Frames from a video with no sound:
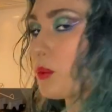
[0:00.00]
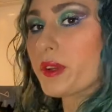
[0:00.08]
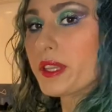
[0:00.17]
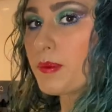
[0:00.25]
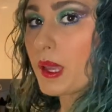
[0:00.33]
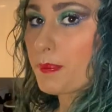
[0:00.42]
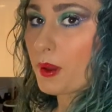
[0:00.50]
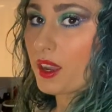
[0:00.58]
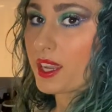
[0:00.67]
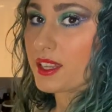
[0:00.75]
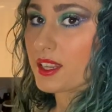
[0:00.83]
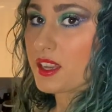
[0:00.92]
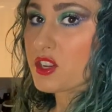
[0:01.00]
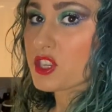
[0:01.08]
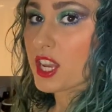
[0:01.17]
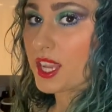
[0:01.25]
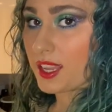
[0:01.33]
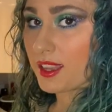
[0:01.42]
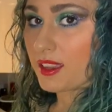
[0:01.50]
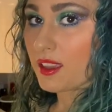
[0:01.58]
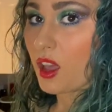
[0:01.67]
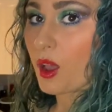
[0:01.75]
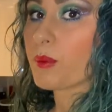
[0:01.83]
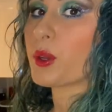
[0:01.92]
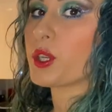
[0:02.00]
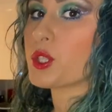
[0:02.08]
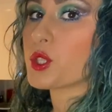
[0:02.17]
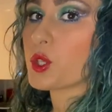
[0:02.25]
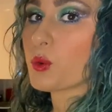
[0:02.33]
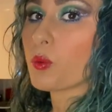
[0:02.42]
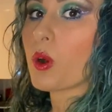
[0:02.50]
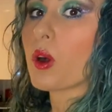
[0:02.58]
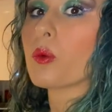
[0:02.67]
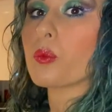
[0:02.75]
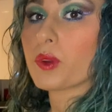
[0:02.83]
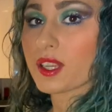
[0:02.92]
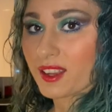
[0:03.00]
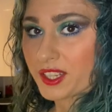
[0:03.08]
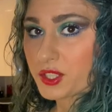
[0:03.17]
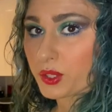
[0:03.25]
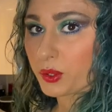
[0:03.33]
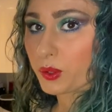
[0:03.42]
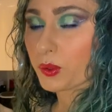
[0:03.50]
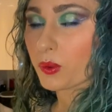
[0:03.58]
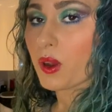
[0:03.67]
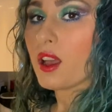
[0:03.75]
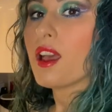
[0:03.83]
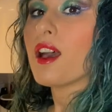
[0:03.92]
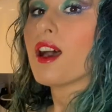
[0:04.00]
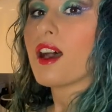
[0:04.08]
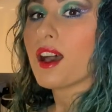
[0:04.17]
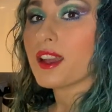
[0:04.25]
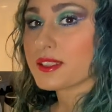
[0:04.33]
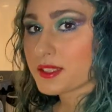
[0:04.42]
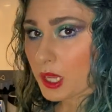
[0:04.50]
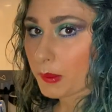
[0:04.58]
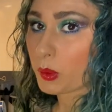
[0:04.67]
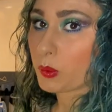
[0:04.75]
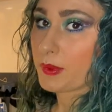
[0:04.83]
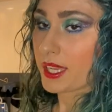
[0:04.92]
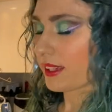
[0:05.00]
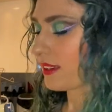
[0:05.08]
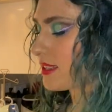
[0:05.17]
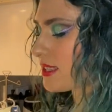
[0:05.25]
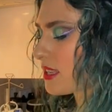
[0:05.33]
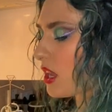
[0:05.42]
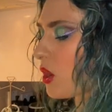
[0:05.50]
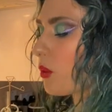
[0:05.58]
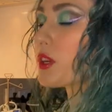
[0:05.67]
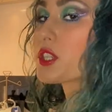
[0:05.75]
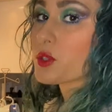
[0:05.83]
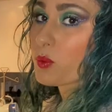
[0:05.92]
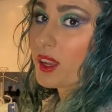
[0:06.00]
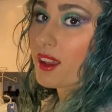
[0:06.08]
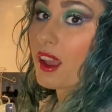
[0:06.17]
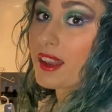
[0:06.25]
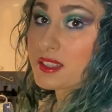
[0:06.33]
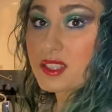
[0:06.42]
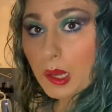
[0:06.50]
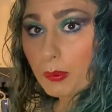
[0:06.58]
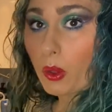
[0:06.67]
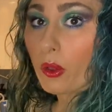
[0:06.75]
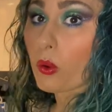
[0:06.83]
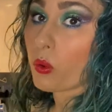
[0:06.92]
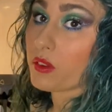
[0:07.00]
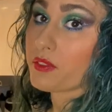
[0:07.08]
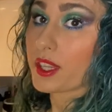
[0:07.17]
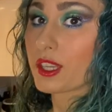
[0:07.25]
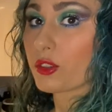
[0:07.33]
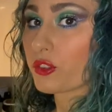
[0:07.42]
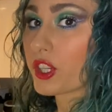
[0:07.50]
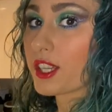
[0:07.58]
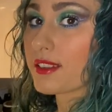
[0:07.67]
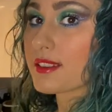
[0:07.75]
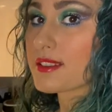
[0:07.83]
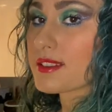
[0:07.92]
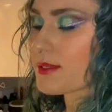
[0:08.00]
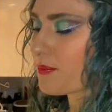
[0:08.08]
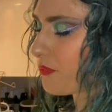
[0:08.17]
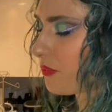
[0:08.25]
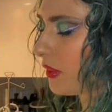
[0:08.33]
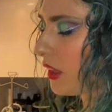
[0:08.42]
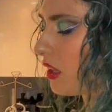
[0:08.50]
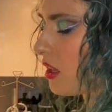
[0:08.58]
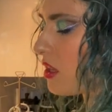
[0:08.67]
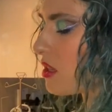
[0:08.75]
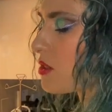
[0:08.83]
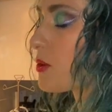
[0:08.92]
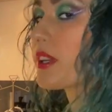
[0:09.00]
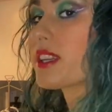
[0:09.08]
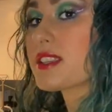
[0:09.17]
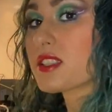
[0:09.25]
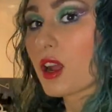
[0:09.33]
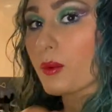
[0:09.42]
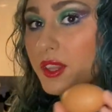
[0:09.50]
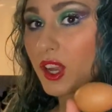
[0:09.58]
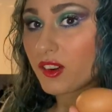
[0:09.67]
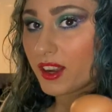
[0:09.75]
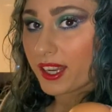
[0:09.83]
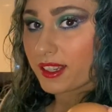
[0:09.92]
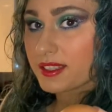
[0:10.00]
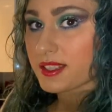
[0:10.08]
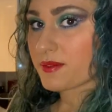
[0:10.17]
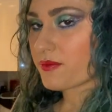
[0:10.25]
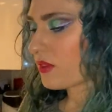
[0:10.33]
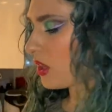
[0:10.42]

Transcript: with my pie dish here, I'm going to do what we like to call a double mix, which is where I double all of the ingredients. So we're going to start with our eggs.